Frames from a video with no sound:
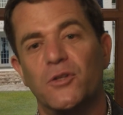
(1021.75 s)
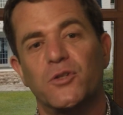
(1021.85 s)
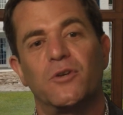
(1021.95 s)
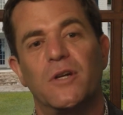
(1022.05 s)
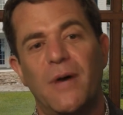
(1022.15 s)

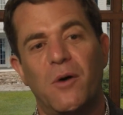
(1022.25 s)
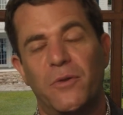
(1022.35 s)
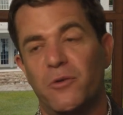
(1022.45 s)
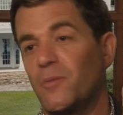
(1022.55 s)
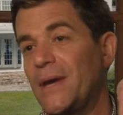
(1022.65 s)
story about when
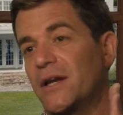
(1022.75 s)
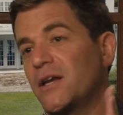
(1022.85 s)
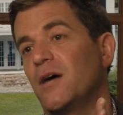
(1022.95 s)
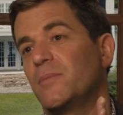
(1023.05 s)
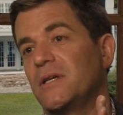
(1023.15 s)
the romantic
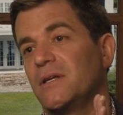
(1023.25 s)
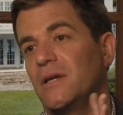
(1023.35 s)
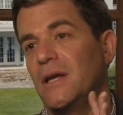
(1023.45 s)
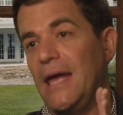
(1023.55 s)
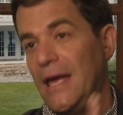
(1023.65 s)
comedy
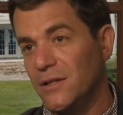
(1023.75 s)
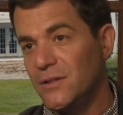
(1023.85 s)
ends.